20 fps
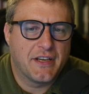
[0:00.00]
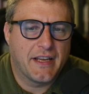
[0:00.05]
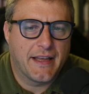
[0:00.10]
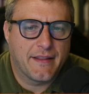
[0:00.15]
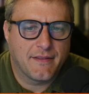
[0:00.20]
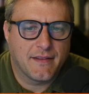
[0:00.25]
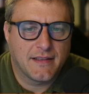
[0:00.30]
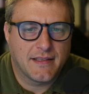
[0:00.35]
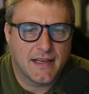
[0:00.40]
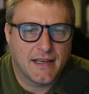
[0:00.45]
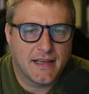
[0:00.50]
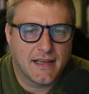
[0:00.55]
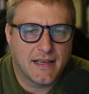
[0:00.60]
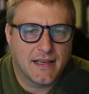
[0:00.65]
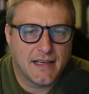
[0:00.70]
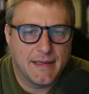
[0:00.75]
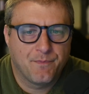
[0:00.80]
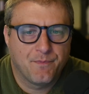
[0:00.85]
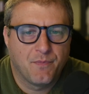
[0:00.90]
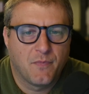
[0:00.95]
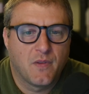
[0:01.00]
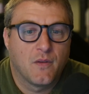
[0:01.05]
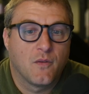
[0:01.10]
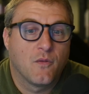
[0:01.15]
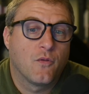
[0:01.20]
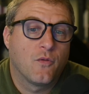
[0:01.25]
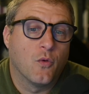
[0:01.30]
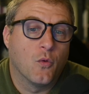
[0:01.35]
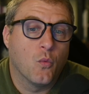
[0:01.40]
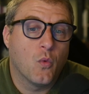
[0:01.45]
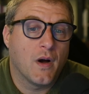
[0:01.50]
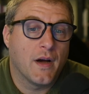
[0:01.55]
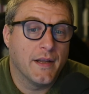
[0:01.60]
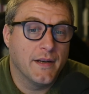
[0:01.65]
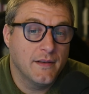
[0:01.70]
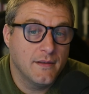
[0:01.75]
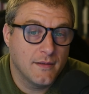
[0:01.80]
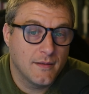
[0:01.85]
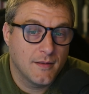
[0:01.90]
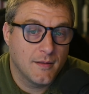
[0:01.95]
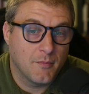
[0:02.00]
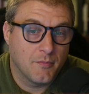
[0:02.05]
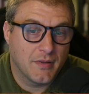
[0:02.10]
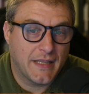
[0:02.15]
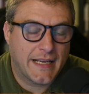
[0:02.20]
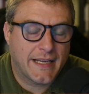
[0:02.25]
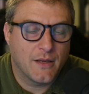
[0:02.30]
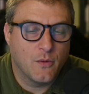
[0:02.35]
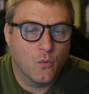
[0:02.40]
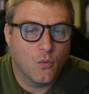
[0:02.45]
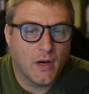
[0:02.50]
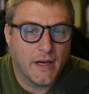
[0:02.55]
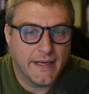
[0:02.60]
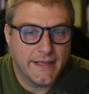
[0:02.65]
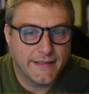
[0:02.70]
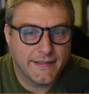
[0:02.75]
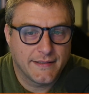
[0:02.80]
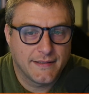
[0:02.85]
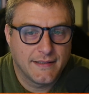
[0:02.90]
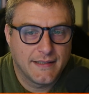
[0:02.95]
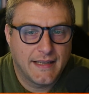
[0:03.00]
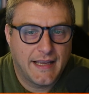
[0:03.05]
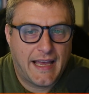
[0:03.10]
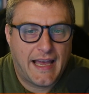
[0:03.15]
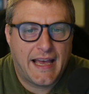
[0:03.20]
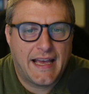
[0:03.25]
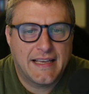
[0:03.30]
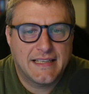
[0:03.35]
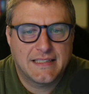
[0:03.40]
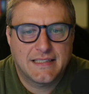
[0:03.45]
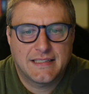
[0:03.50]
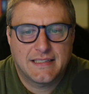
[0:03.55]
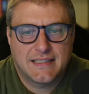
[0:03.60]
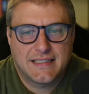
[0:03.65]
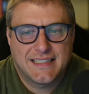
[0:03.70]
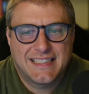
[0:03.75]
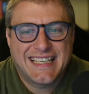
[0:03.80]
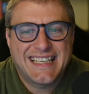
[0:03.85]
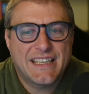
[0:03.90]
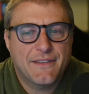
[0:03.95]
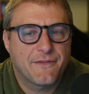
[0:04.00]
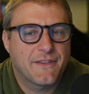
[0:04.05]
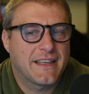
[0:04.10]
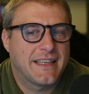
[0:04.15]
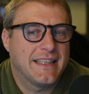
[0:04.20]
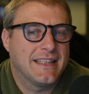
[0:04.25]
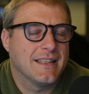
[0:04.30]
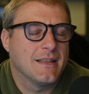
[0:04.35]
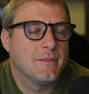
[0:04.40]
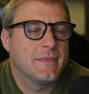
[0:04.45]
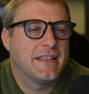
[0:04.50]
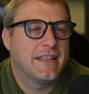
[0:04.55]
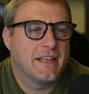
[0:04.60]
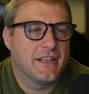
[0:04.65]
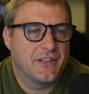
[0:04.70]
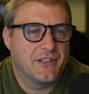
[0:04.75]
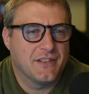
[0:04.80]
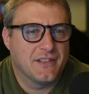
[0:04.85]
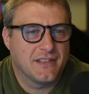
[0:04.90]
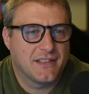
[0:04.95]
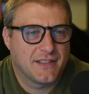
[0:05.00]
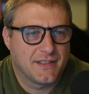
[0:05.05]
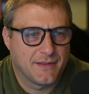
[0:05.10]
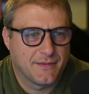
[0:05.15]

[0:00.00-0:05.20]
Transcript: the time. For one, black and white has significant limitations.